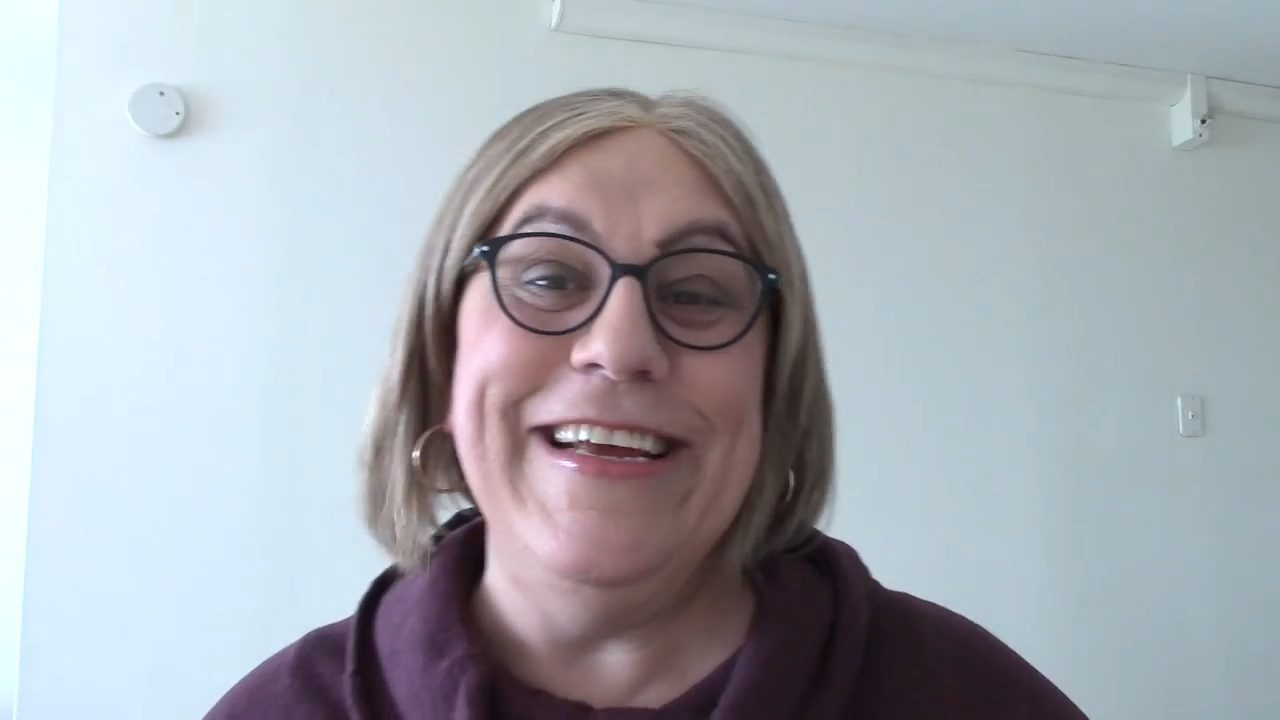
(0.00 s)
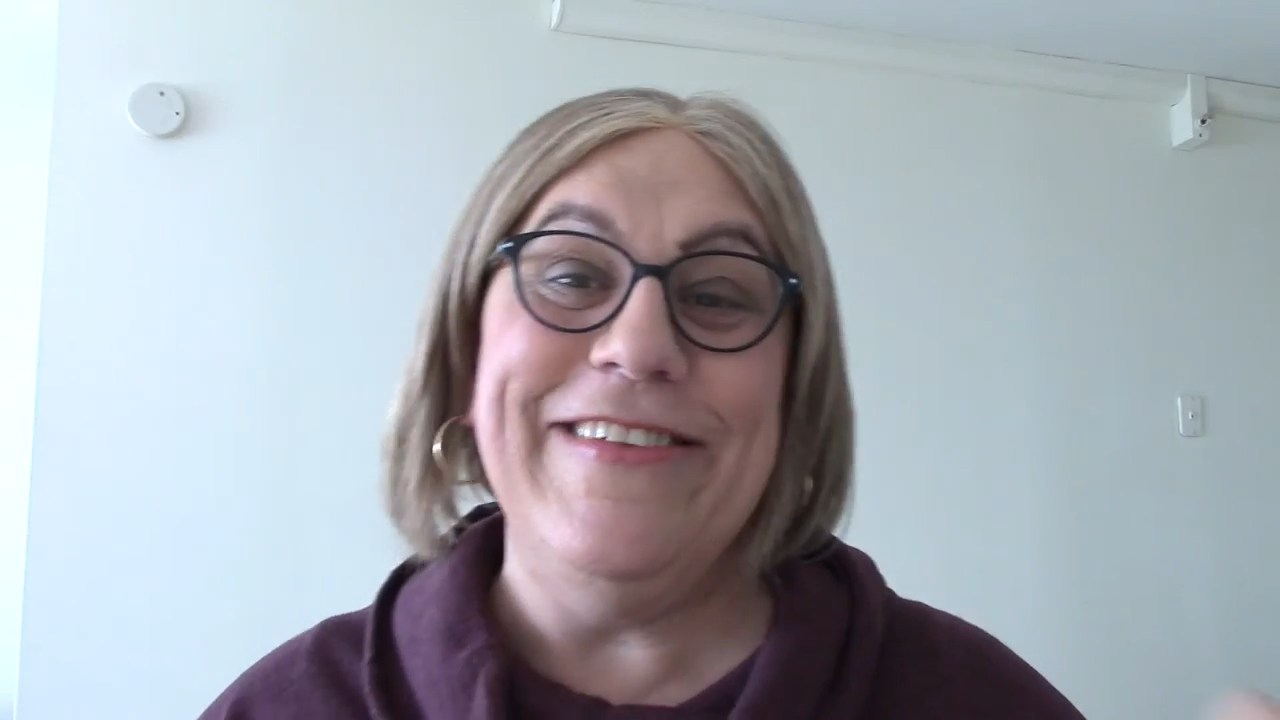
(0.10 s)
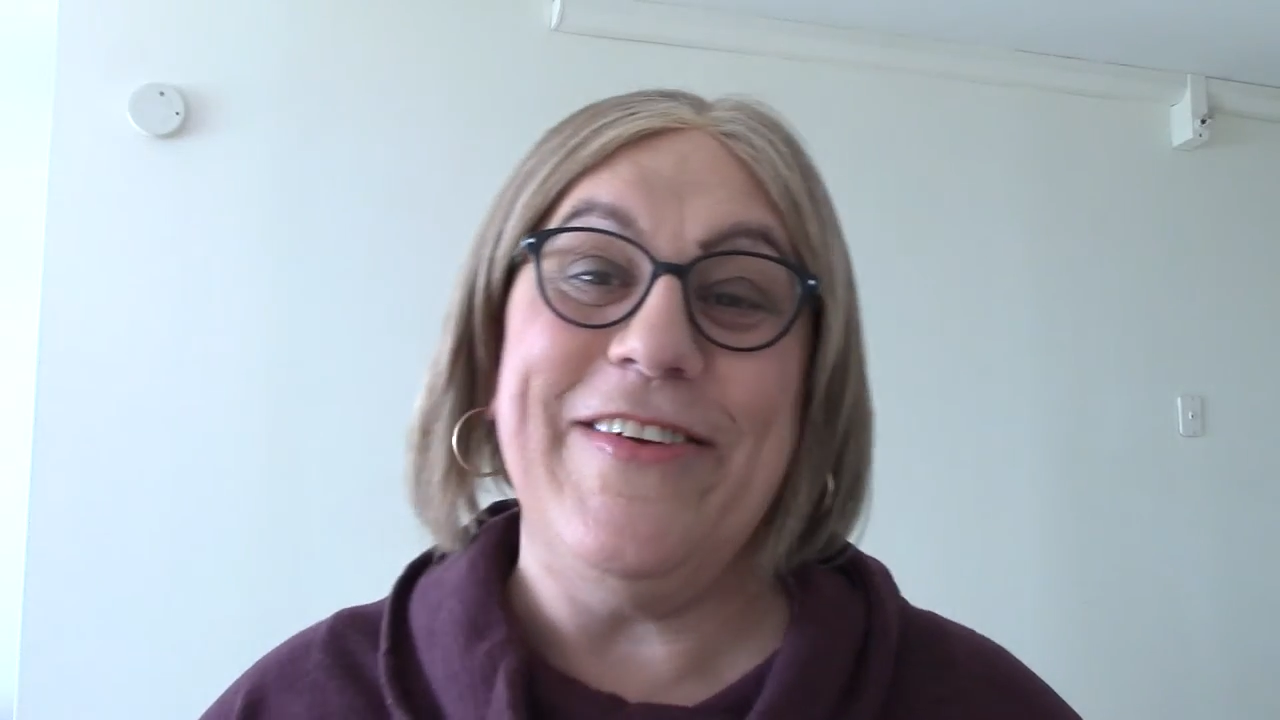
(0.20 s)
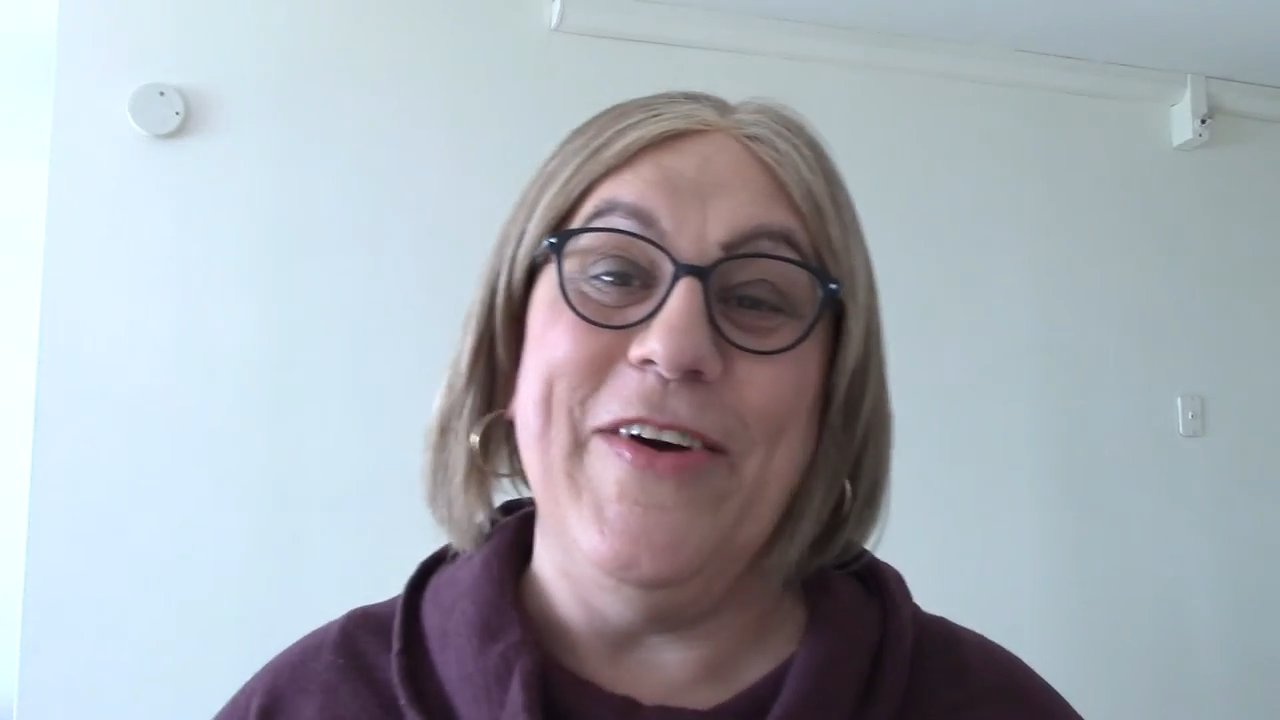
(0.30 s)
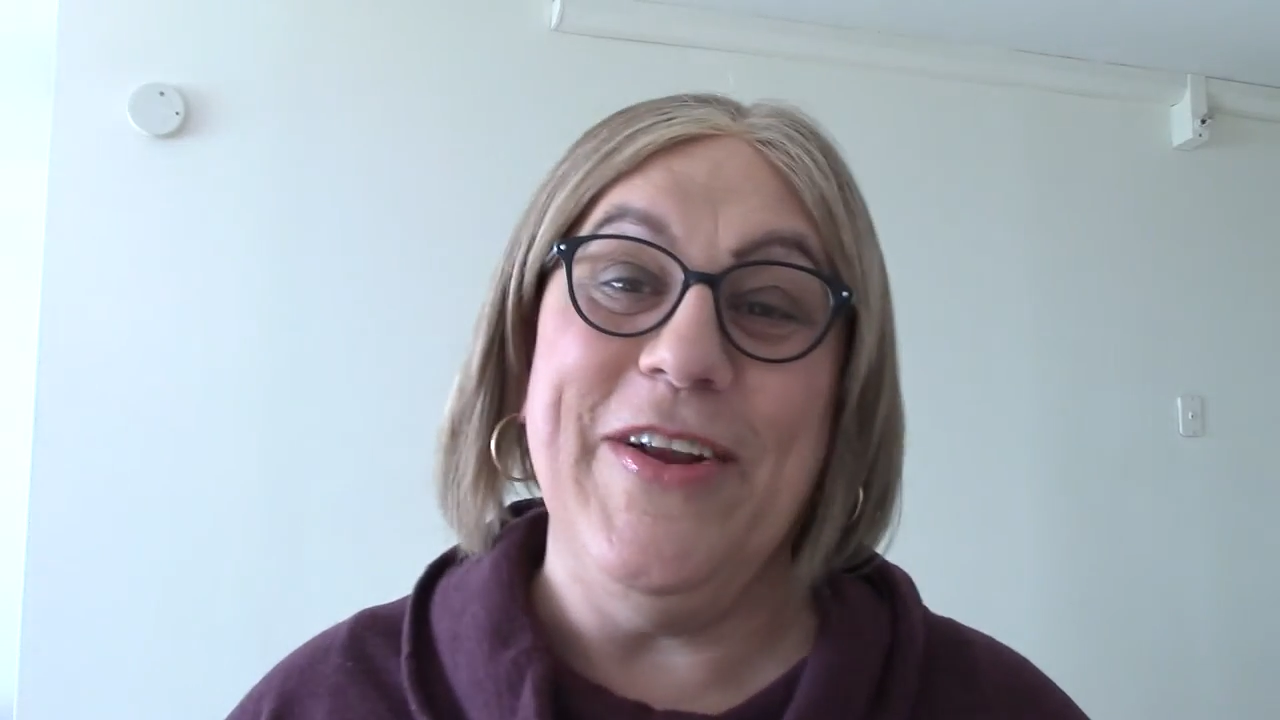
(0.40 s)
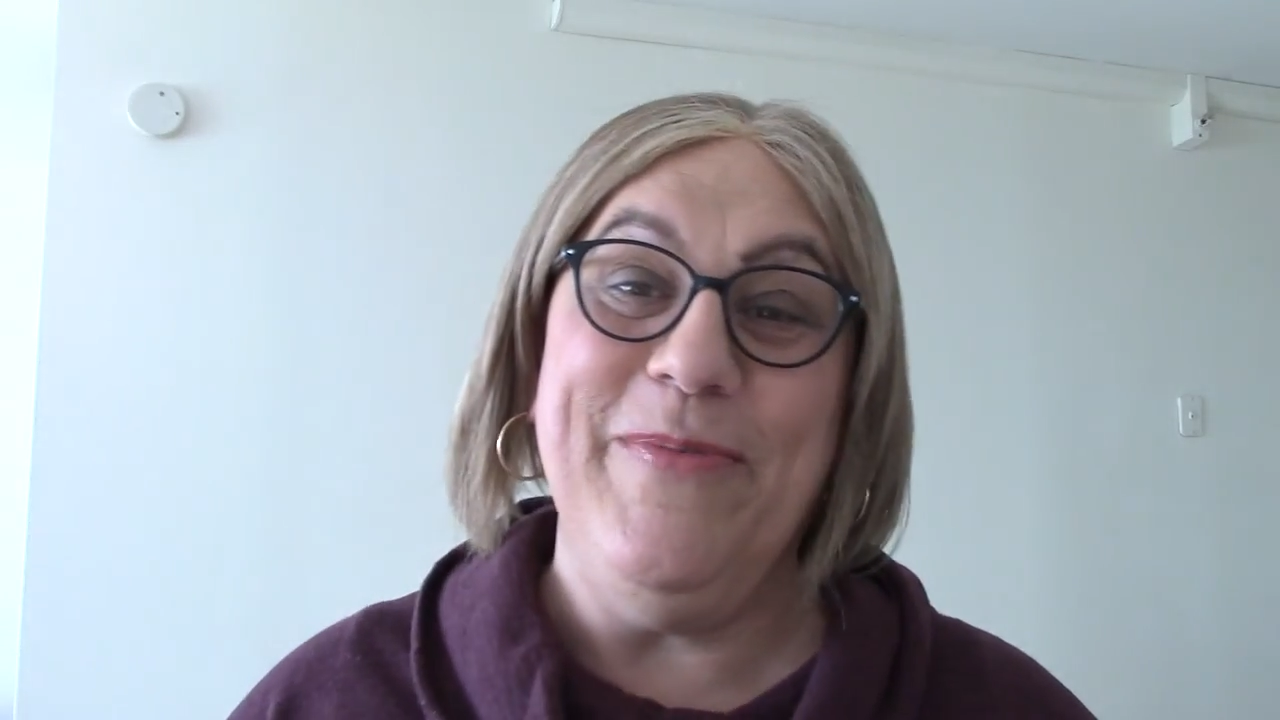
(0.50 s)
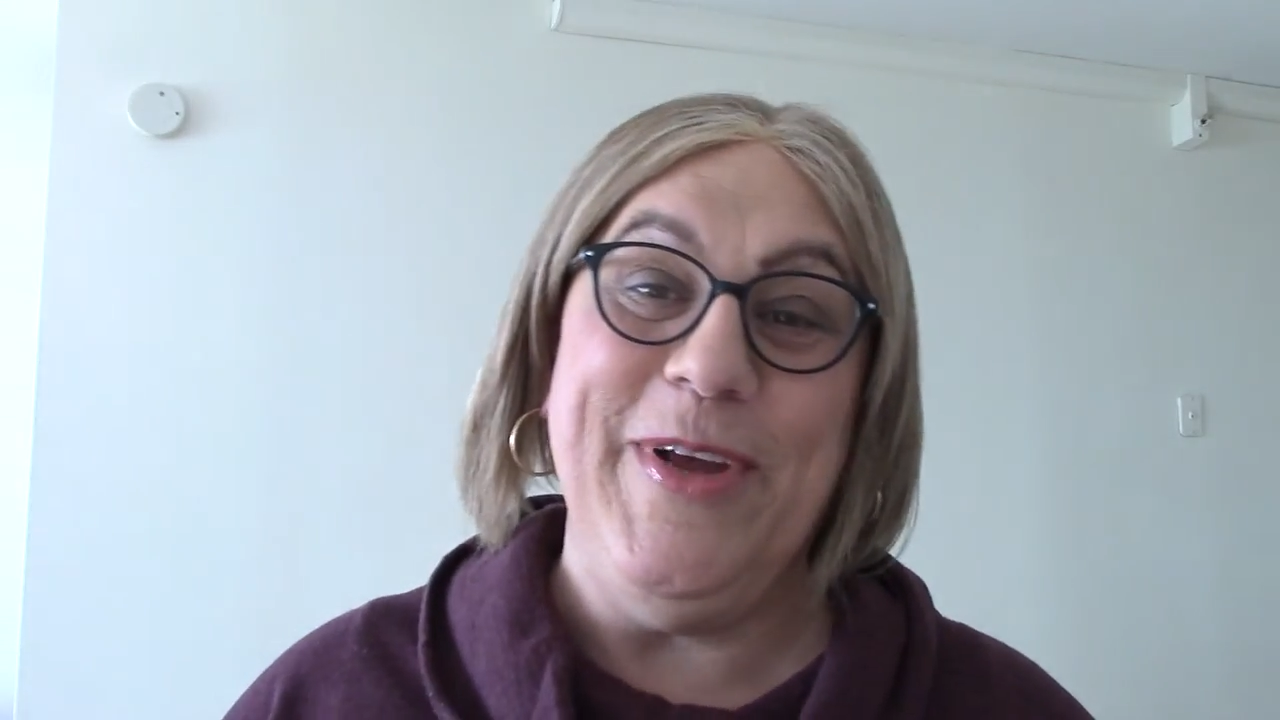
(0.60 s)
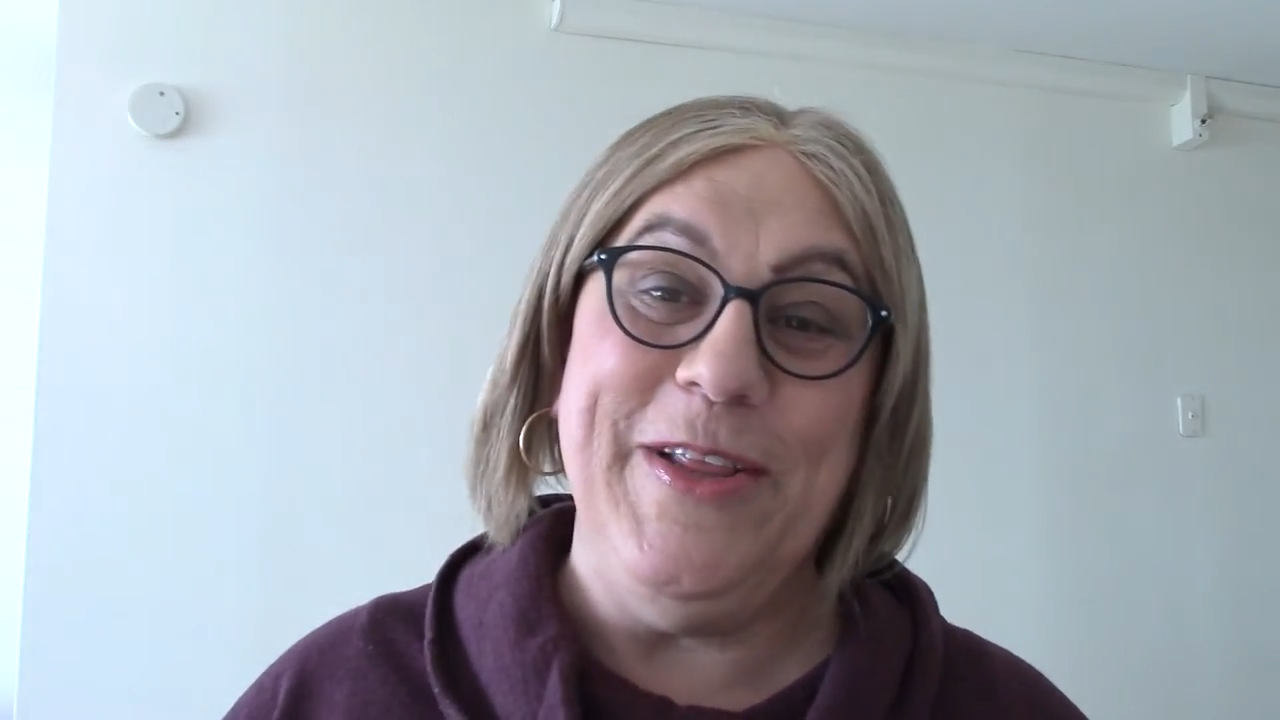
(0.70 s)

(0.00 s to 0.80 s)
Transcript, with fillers: is going to be